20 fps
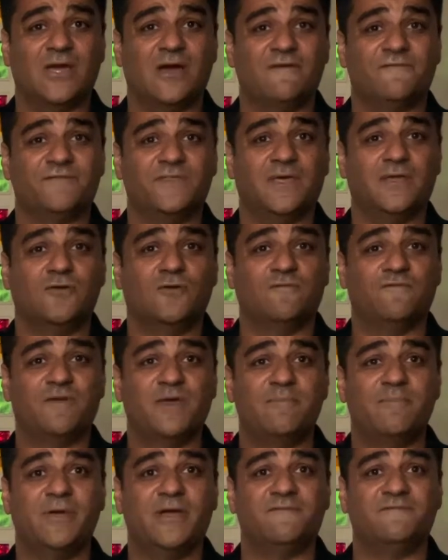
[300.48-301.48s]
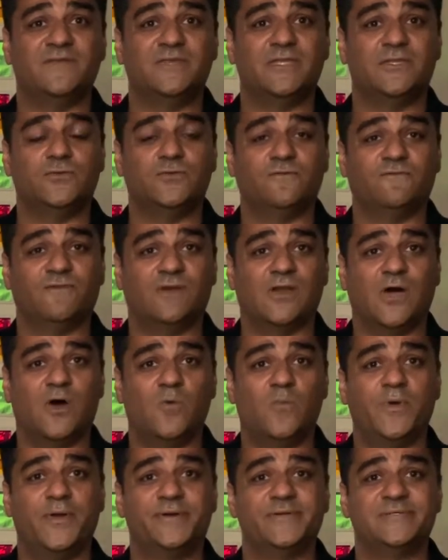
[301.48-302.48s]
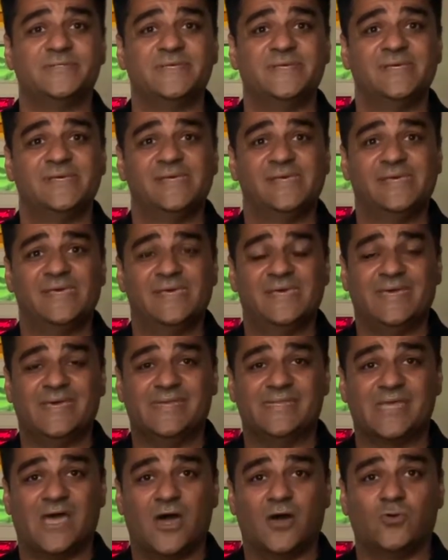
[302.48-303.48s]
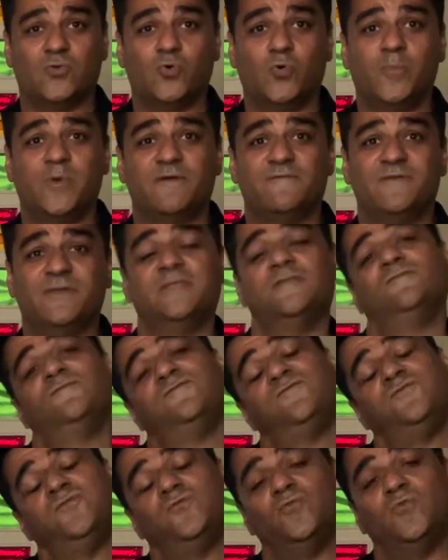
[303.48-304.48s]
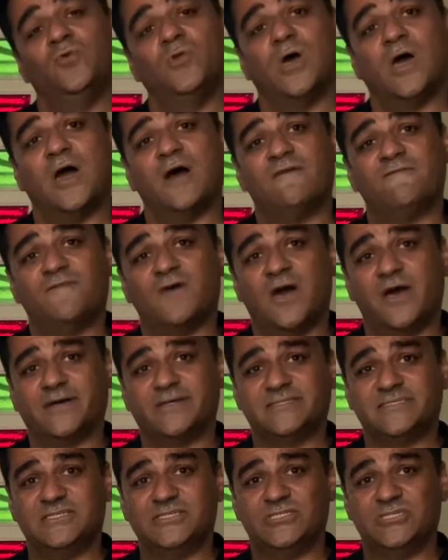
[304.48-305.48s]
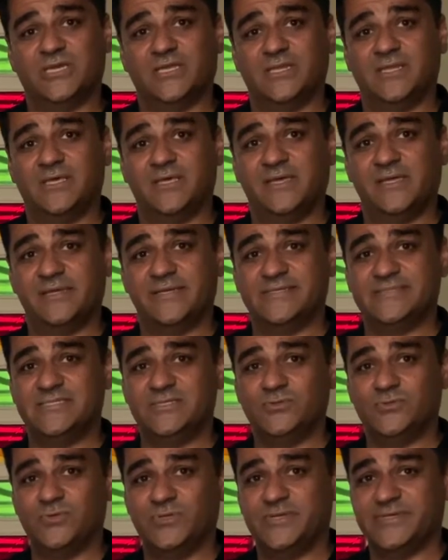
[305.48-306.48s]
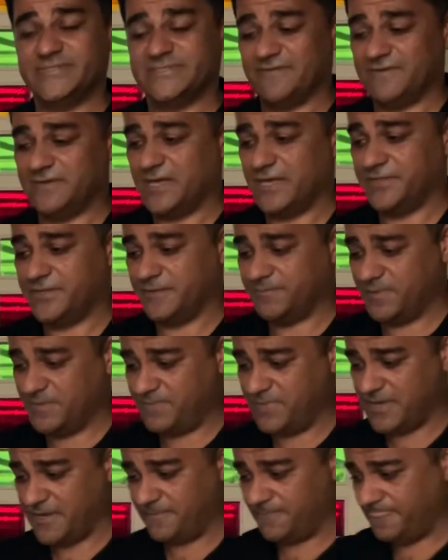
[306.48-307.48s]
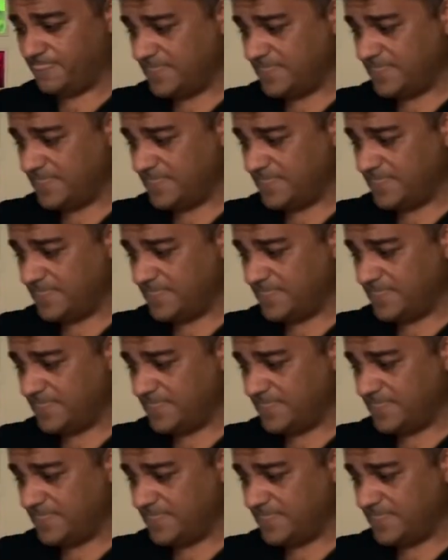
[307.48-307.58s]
of the November, we need to flower. In the October, we need full of oxygen. The CO2 near 700 ppm.